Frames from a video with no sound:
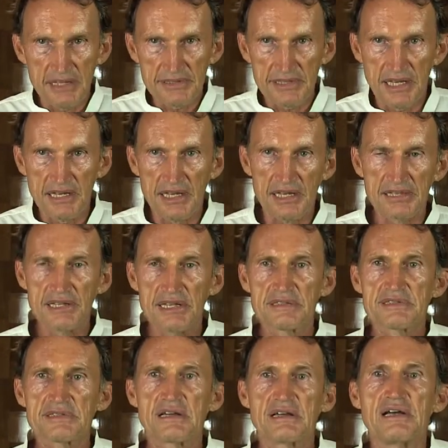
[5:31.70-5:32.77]
and in
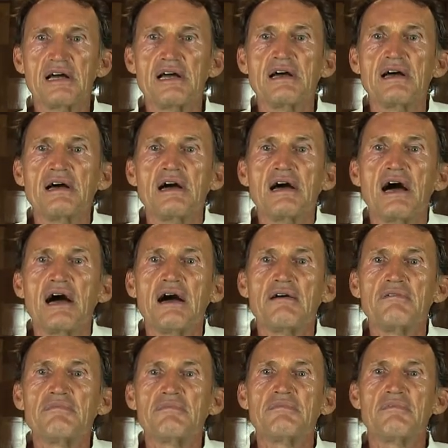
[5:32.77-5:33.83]
the
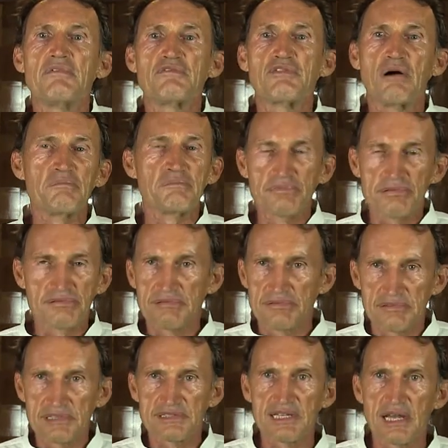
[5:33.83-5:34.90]
womb,
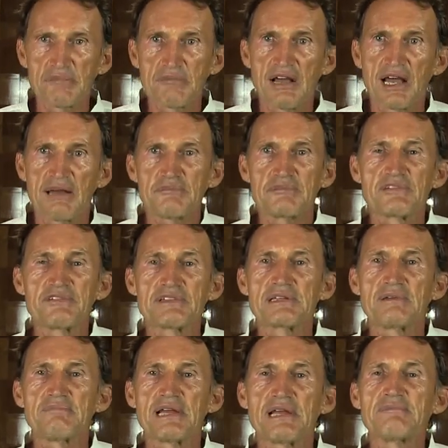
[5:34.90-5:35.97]
the same happens with a
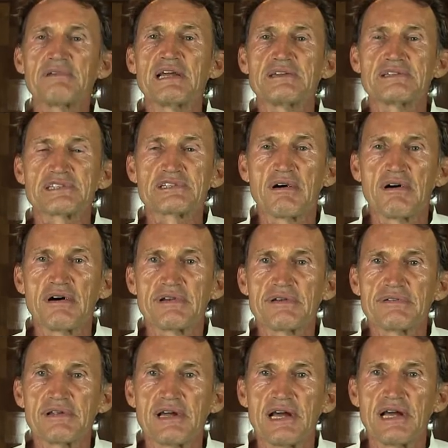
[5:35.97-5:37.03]
baby, and so on.
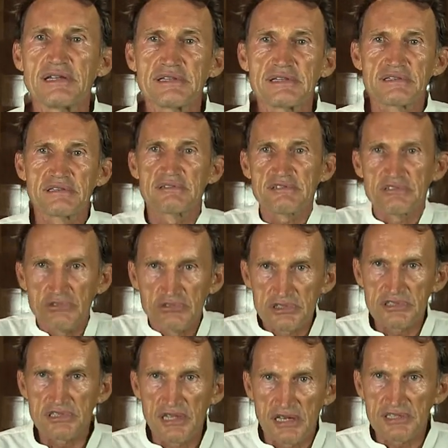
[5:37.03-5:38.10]
And to
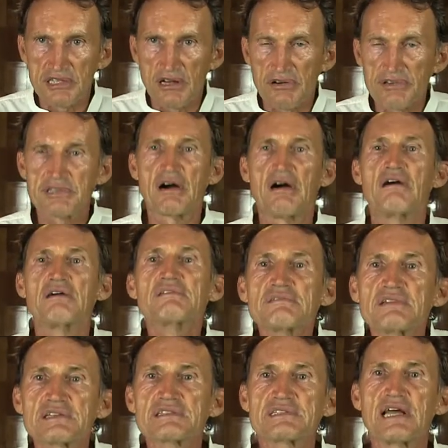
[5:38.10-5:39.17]
slow down,
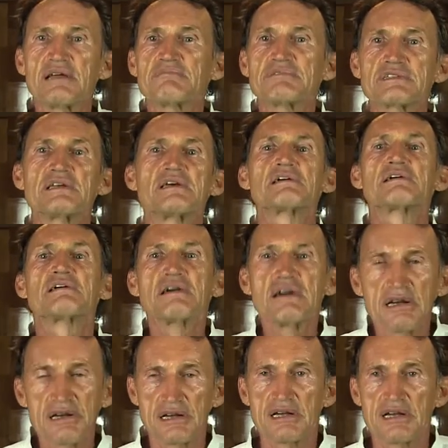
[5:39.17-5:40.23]
the same thing.
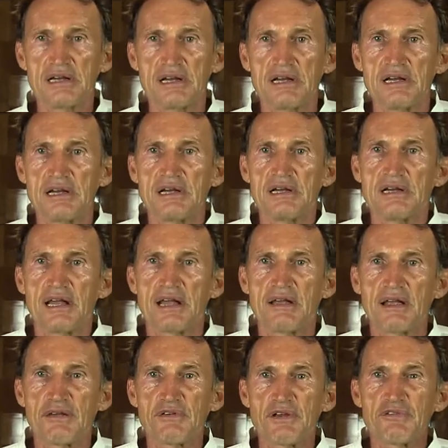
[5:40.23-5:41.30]

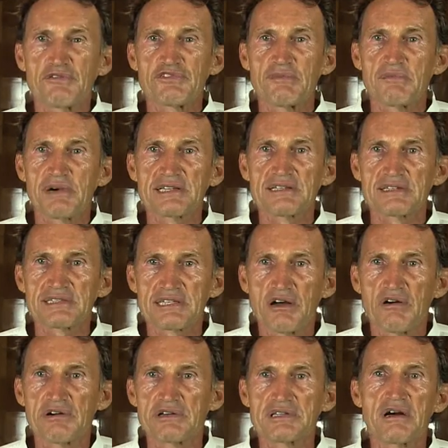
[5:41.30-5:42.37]
If the mother is
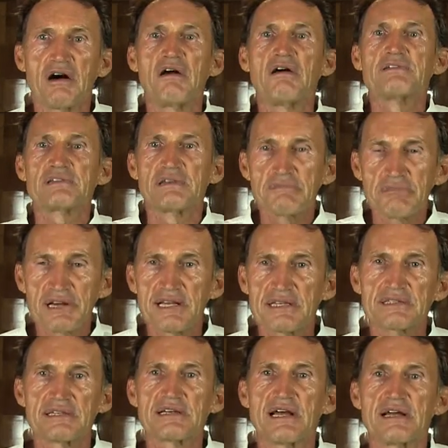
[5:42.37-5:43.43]
slowing down, the
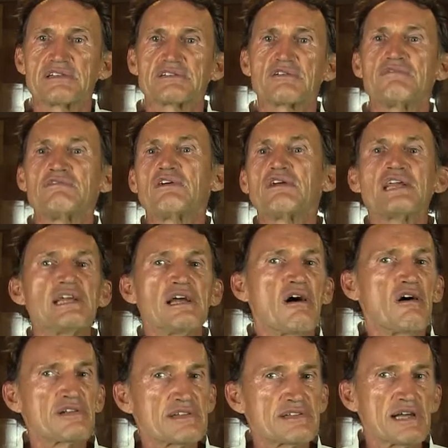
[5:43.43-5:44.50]
breathing, and so we hear
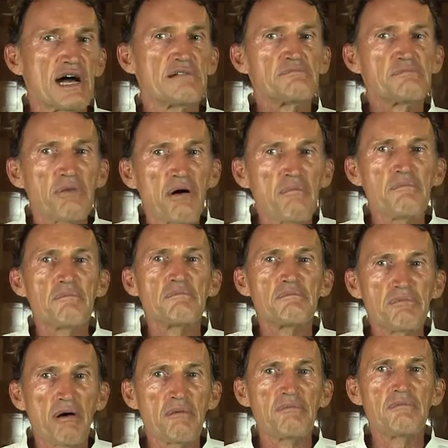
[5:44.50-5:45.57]
all the time, boom,
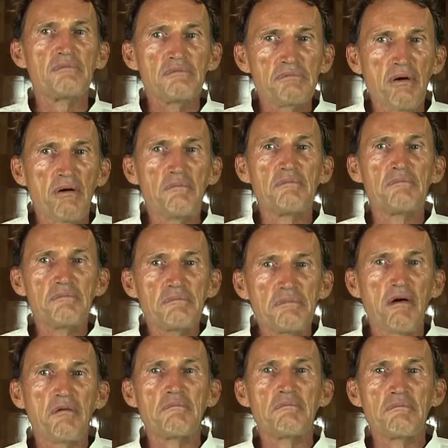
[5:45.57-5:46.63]
boom, boom,
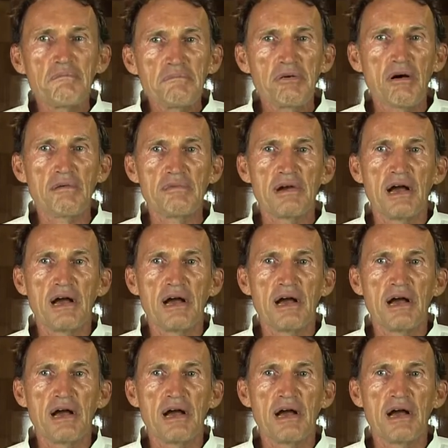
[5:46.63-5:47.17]
boom, boom,